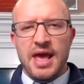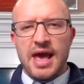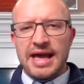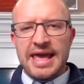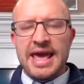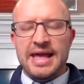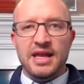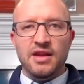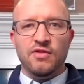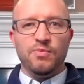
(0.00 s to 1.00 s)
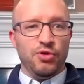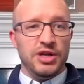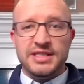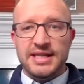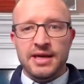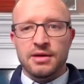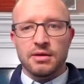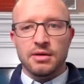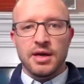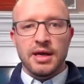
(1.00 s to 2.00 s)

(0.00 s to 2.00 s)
Again, it is pretty standard.